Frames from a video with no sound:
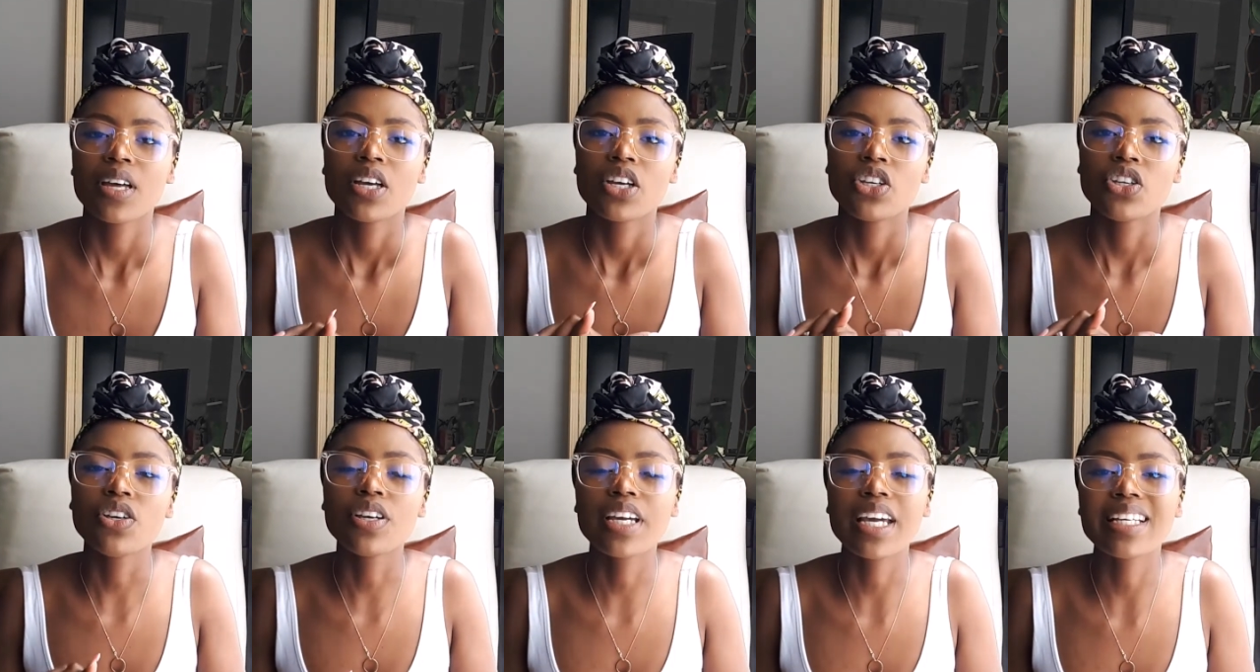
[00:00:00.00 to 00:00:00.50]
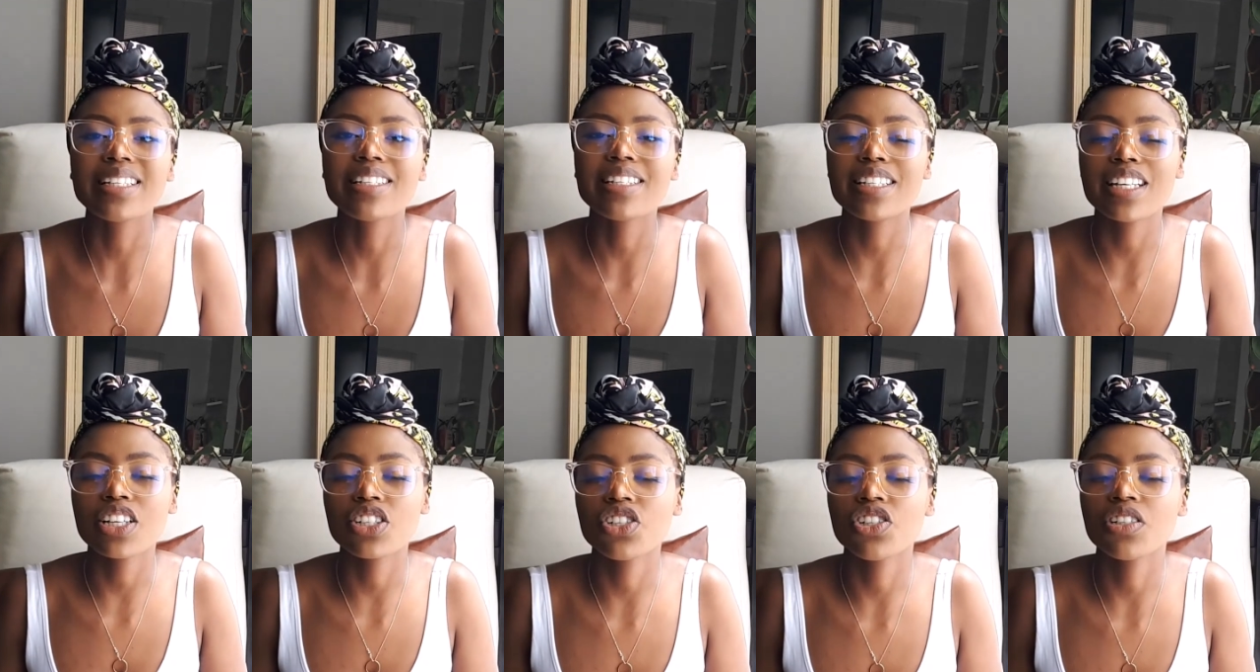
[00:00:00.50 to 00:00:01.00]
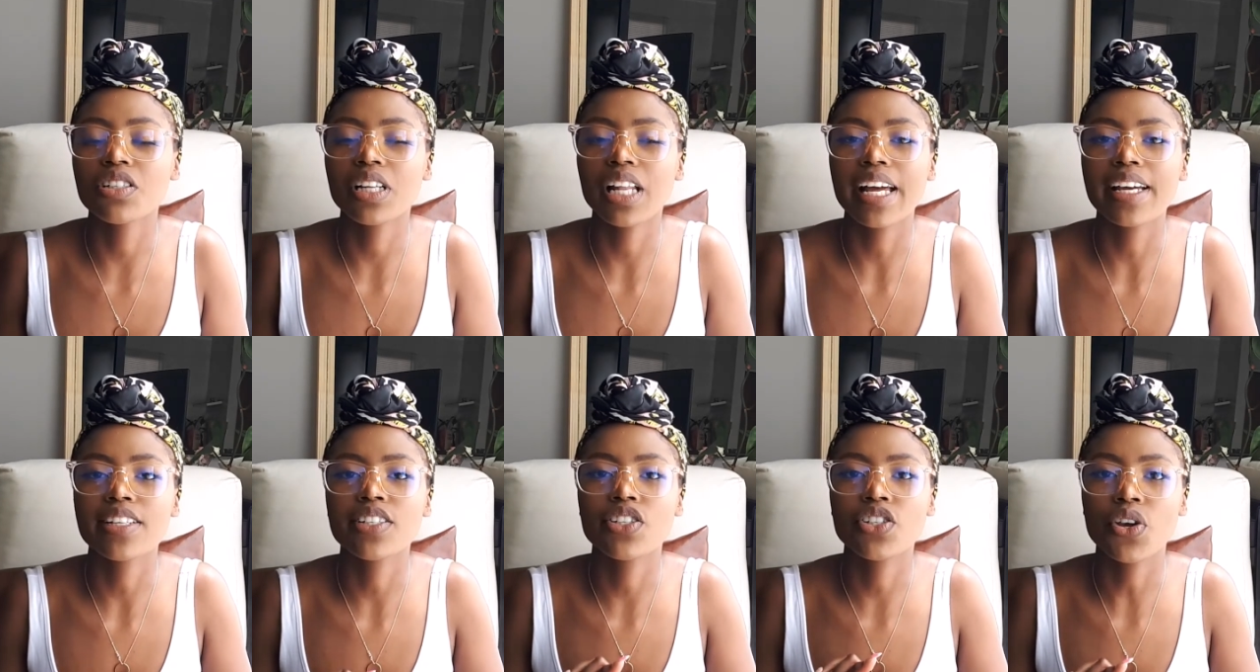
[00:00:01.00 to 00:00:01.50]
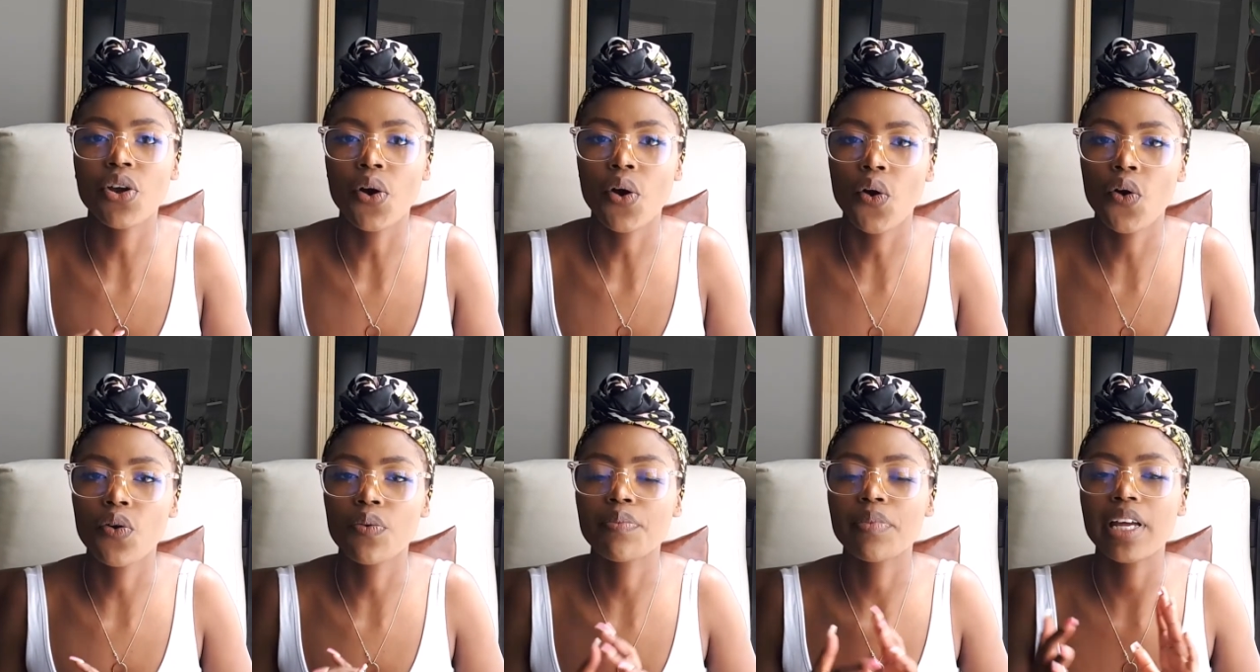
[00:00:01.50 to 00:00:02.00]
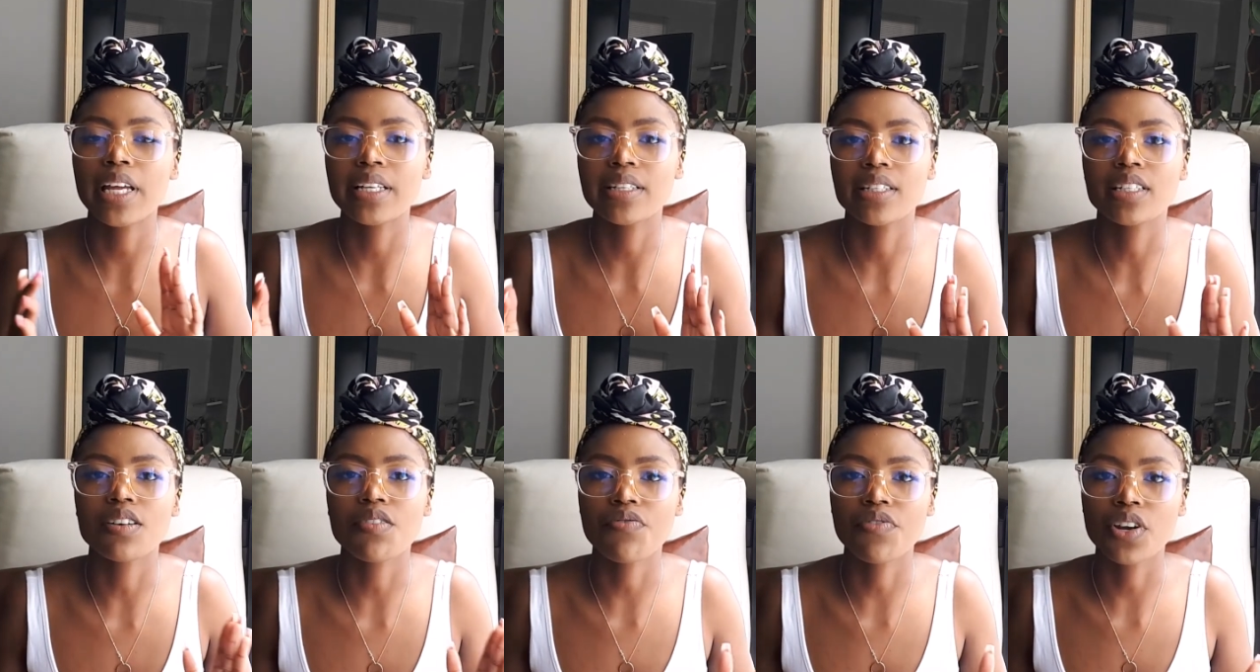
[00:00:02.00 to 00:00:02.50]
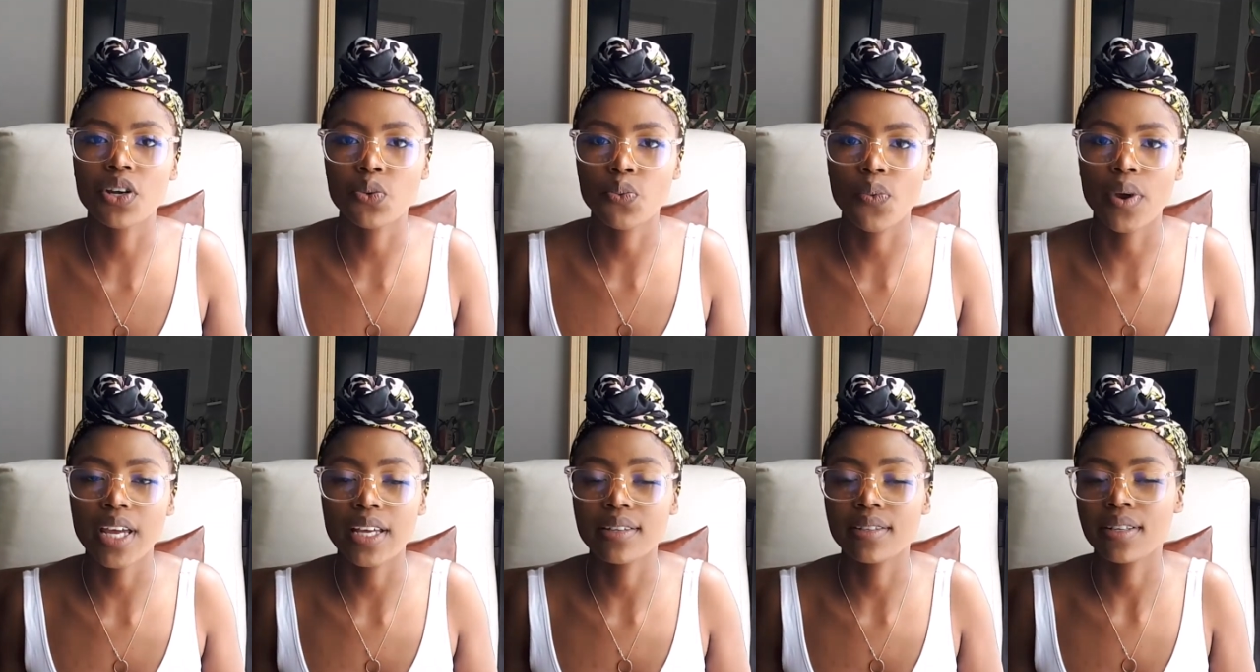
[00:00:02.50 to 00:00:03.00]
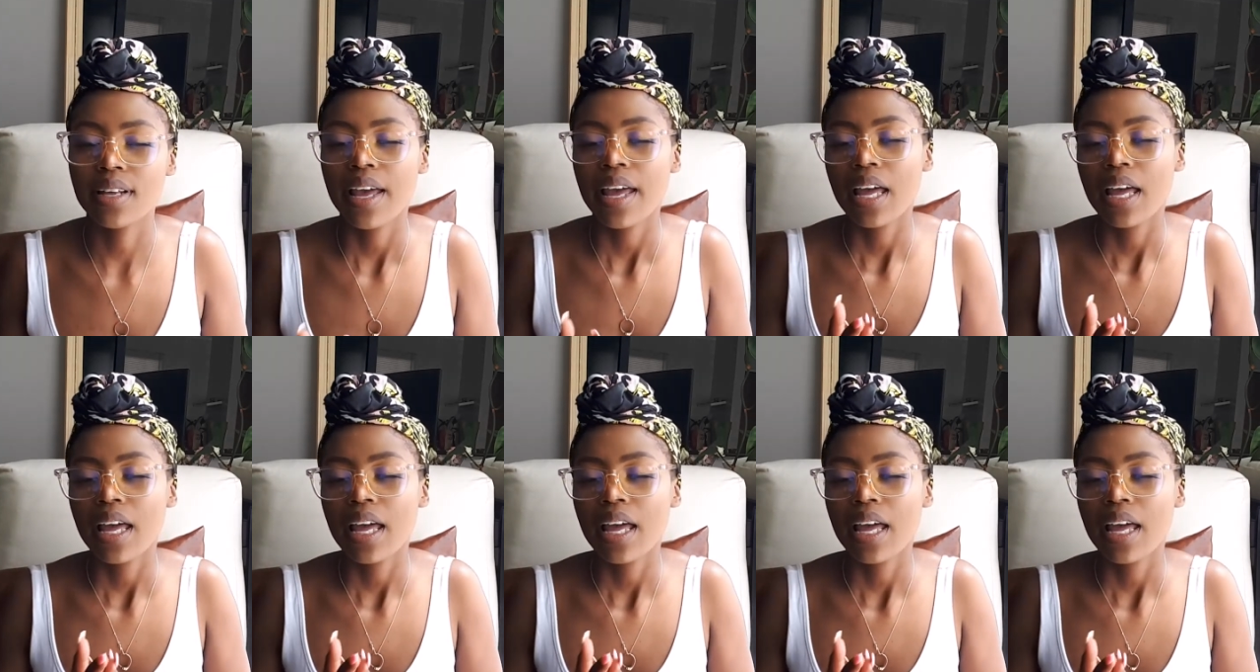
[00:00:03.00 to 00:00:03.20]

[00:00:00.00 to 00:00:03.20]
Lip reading: You can sectionalize your home in different ways.